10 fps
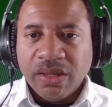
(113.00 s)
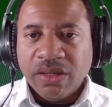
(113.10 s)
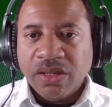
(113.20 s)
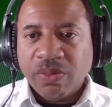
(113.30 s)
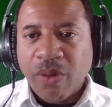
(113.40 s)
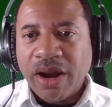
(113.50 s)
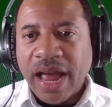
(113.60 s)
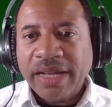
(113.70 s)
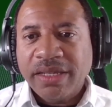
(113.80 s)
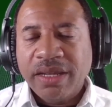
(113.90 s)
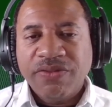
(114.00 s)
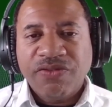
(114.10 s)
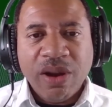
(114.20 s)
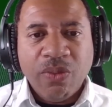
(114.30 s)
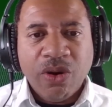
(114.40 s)
Smart IT
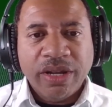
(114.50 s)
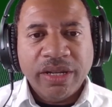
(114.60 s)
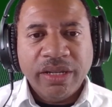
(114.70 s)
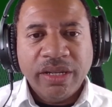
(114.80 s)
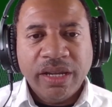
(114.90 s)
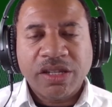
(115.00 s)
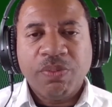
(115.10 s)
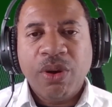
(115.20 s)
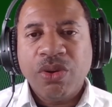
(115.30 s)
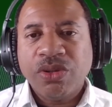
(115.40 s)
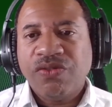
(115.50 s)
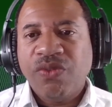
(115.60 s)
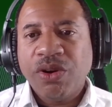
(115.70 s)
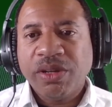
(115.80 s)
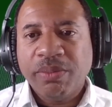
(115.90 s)
framework is composed of
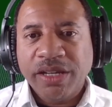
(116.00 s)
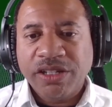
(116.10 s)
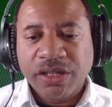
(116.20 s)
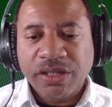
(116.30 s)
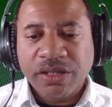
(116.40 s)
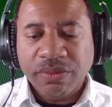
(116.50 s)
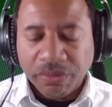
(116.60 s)
4 dimensions.